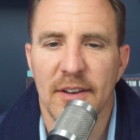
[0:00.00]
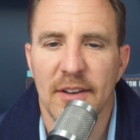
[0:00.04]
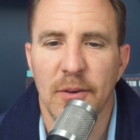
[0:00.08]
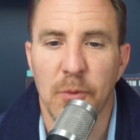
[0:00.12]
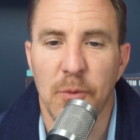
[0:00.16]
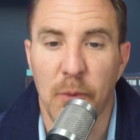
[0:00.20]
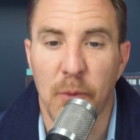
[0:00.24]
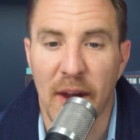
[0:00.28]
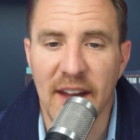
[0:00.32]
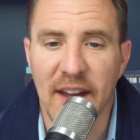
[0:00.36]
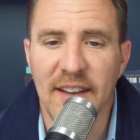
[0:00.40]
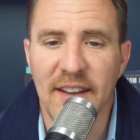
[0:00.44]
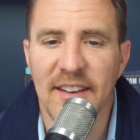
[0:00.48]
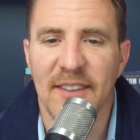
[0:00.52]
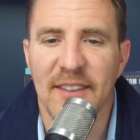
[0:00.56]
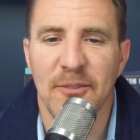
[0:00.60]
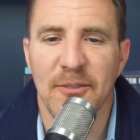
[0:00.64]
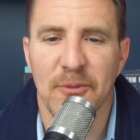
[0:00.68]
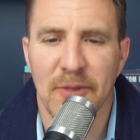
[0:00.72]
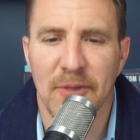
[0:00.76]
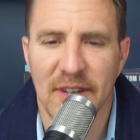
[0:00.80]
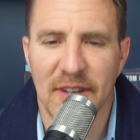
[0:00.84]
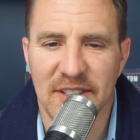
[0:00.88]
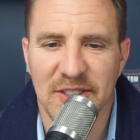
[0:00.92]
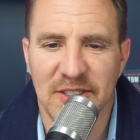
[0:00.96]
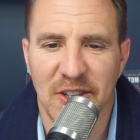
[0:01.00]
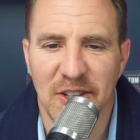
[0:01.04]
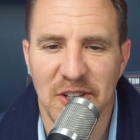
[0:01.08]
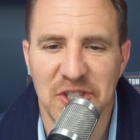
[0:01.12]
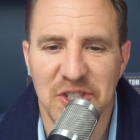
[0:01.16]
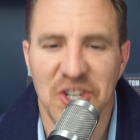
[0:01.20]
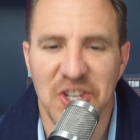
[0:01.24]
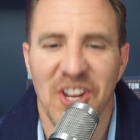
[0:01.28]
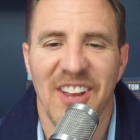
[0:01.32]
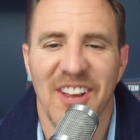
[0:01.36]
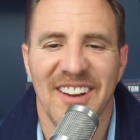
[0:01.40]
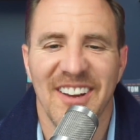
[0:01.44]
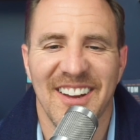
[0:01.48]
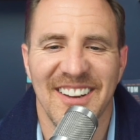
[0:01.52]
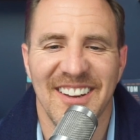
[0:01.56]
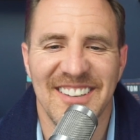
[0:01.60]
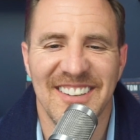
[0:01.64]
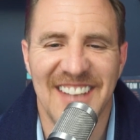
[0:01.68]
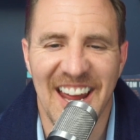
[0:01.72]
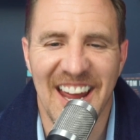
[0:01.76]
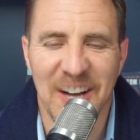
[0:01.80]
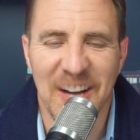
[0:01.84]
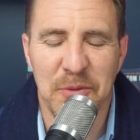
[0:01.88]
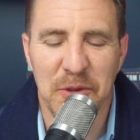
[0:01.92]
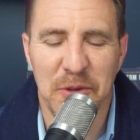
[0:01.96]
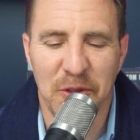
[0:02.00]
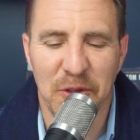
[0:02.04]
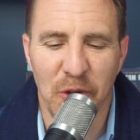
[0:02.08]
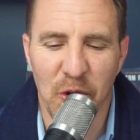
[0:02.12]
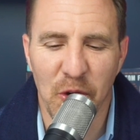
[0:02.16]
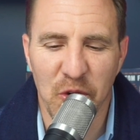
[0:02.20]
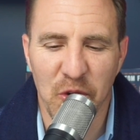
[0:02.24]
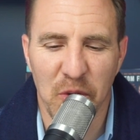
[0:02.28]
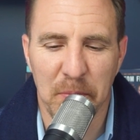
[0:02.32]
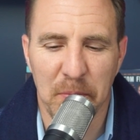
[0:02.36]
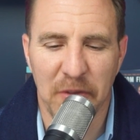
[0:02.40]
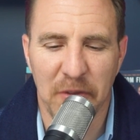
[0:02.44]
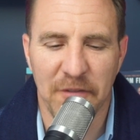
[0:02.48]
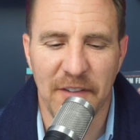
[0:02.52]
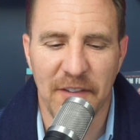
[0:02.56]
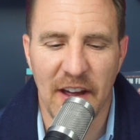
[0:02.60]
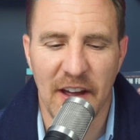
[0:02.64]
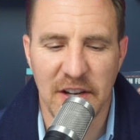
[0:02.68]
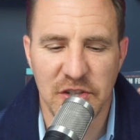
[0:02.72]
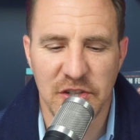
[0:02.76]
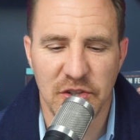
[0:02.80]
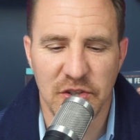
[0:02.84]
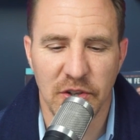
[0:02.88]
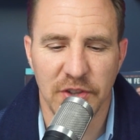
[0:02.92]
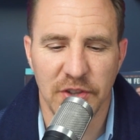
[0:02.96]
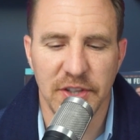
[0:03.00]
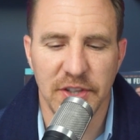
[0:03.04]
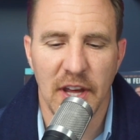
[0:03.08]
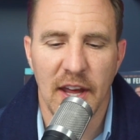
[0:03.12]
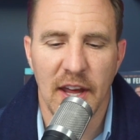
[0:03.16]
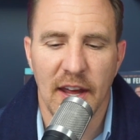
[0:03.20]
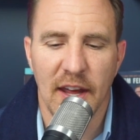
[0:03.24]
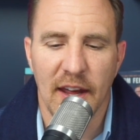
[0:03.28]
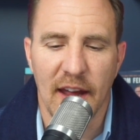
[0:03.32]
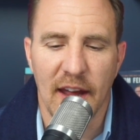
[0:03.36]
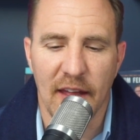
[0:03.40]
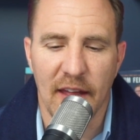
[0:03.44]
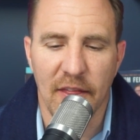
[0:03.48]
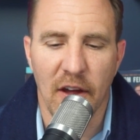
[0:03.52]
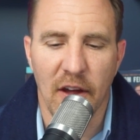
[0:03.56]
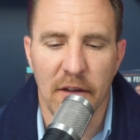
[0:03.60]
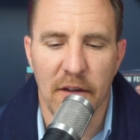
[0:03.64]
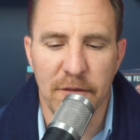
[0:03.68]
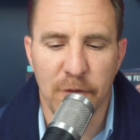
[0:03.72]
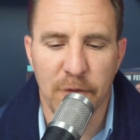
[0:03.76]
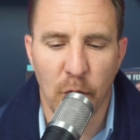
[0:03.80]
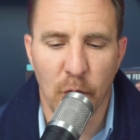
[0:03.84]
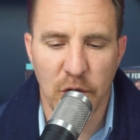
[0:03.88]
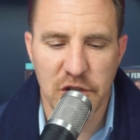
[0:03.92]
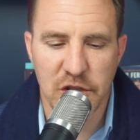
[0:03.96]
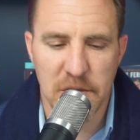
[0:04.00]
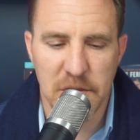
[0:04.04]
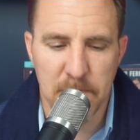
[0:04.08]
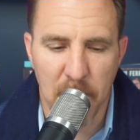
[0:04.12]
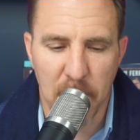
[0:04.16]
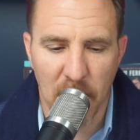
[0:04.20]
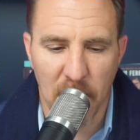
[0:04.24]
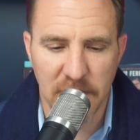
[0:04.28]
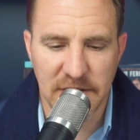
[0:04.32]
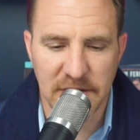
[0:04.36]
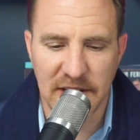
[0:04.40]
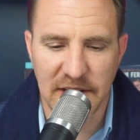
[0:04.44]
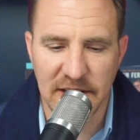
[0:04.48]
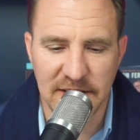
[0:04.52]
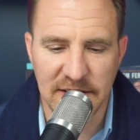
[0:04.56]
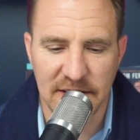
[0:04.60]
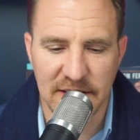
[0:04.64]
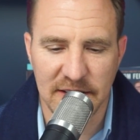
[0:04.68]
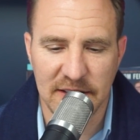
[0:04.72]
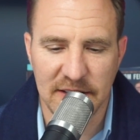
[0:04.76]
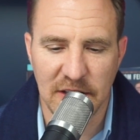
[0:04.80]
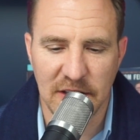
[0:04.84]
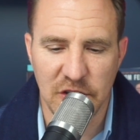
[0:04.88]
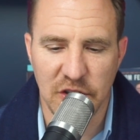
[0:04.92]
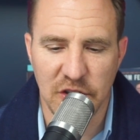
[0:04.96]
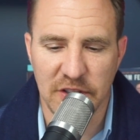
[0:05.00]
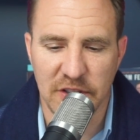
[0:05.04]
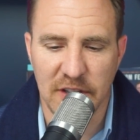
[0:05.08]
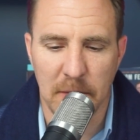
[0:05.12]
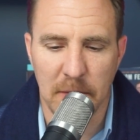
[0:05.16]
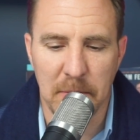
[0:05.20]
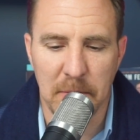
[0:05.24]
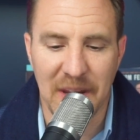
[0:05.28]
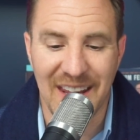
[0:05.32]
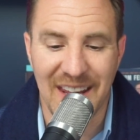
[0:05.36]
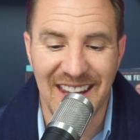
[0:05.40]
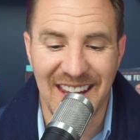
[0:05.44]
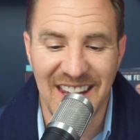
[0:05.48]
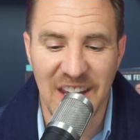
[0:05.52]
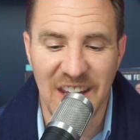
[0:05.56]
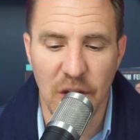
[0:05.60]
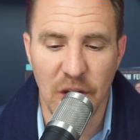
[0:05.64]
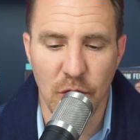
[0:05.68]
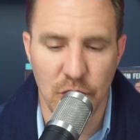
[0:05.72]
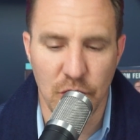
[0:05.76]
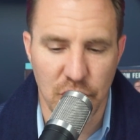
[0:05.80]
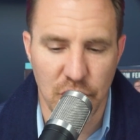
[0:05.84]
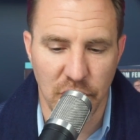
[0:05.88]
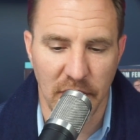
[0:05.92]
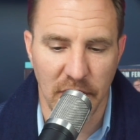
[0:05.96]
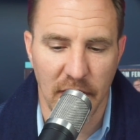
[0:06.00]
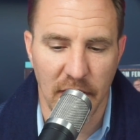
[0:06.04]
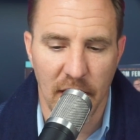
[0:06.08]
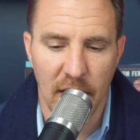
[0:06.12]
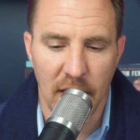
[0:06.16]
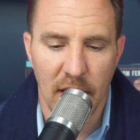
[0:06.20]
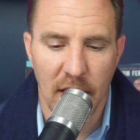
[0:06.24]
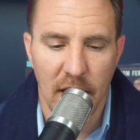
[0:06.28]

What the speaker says: Wait, research, connect with local professionals, and the unfortunate part is these decisions can be hugely